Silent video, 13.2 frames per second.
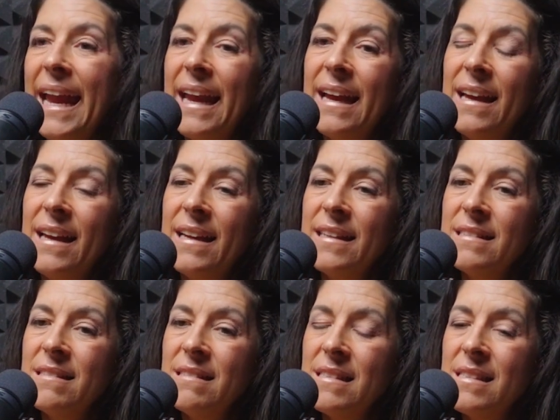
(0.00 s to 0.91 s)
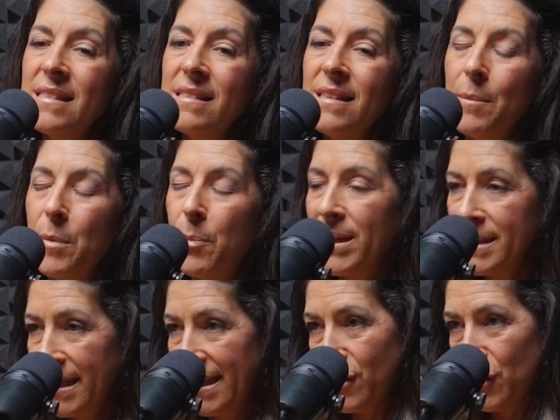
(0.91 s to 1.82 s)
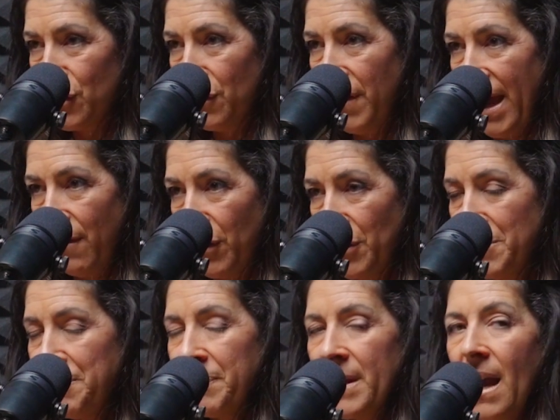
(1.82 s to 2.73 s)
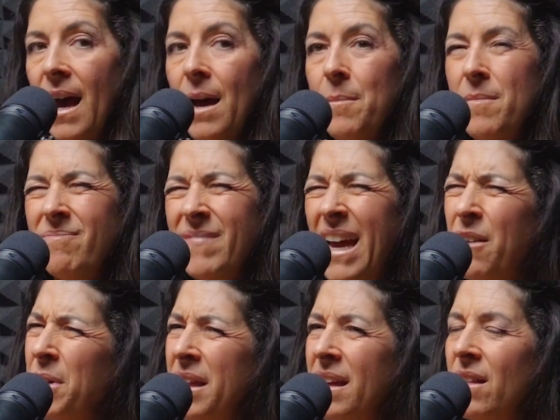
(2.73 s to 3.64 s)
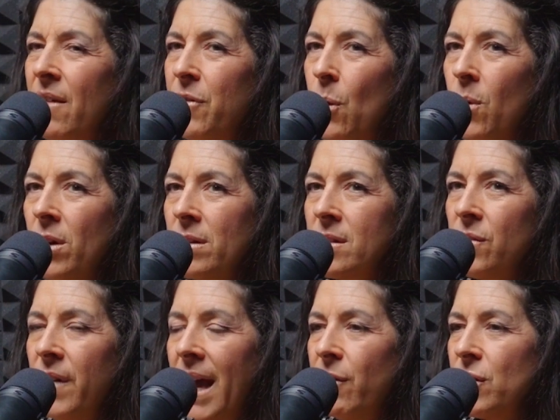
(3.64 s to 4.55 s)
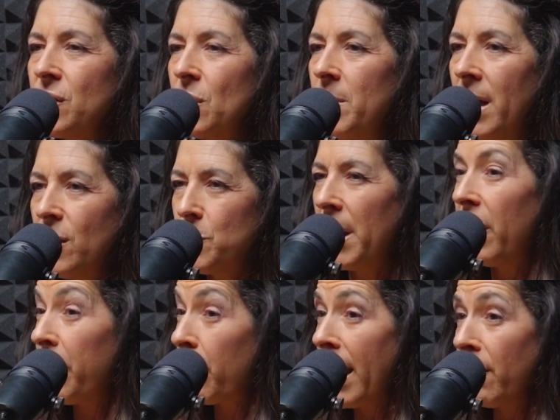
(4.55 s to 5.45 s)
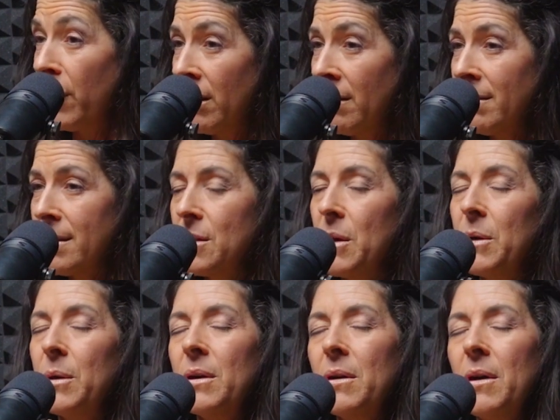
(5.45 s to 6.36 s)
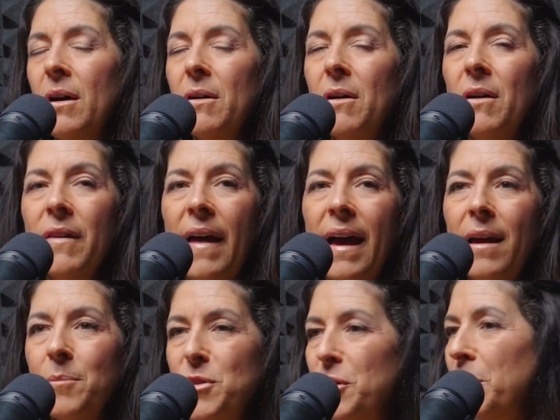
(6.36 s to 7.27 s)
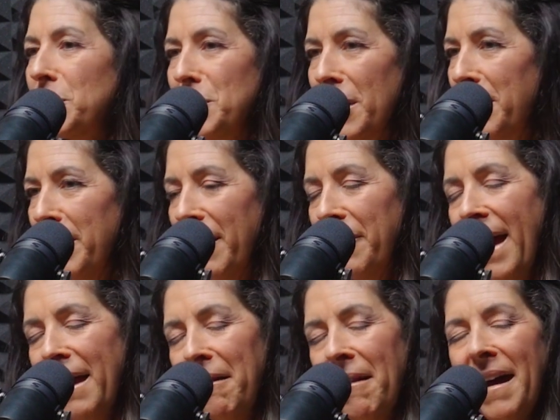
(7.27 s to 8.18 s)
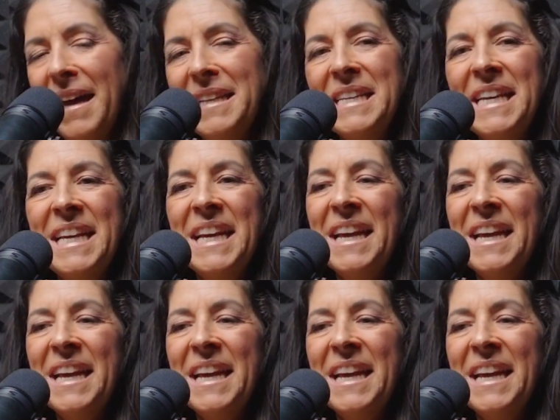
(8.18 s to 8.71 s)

And I'm a breast cancer survivor. I don't really love the word survivor so much, but thriver. So I'll call that. I'm sure we'll talk about that a lot.